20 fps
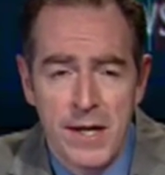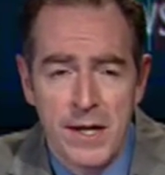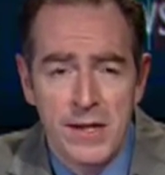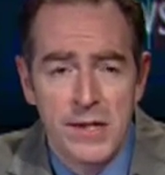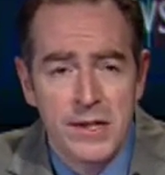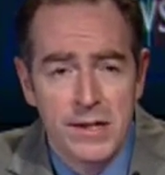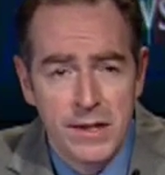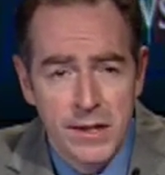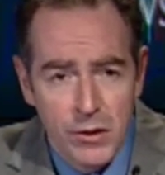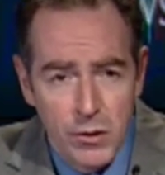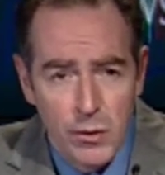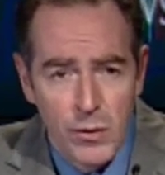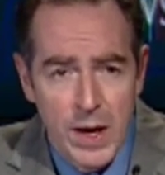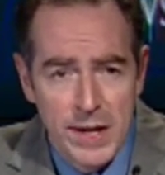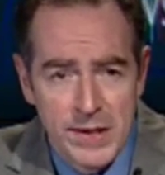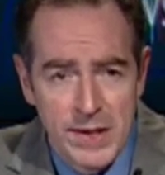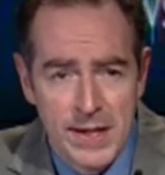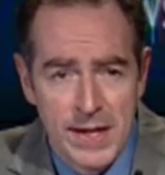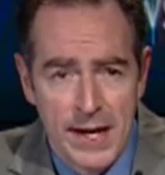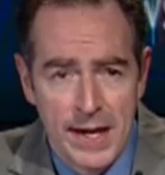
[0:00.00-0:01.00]
still
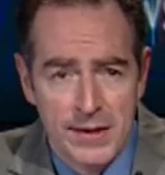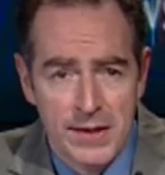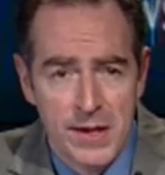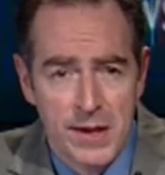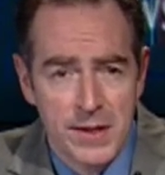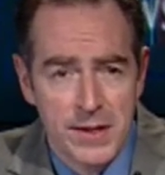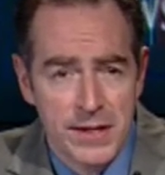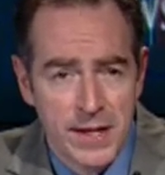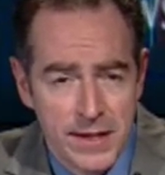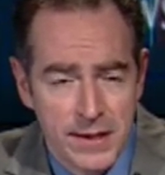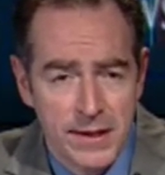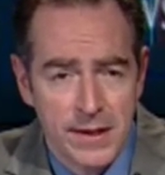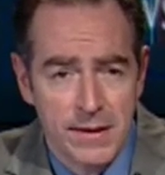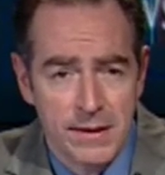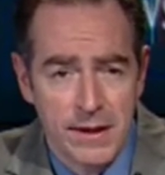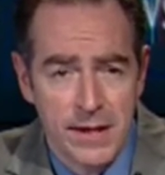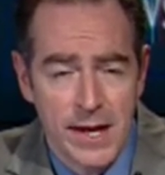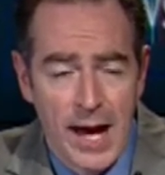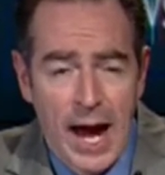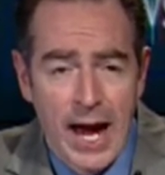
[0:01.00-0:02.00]
resonates
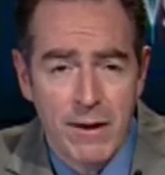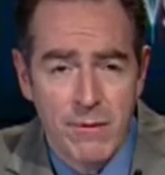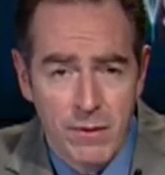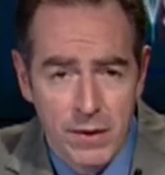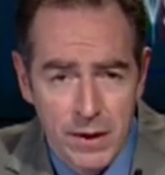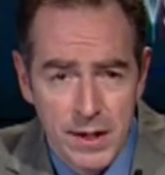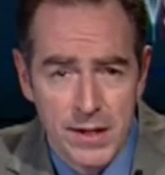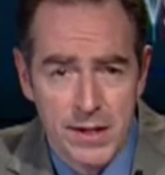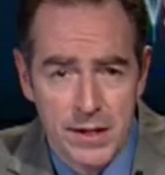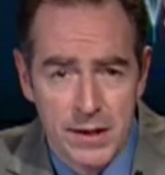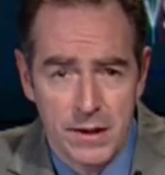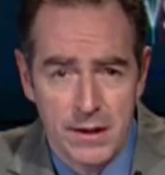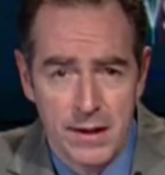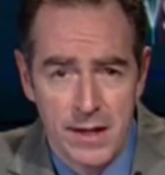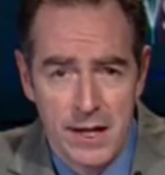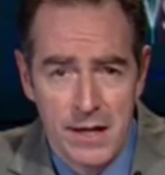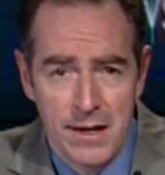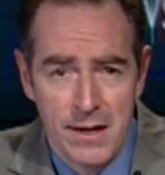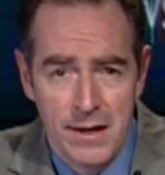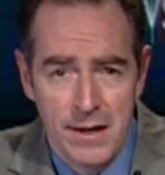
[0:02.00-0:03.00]
artistically and
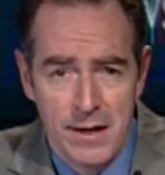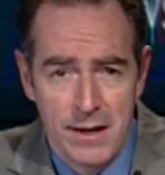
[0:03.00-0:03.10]
religiously.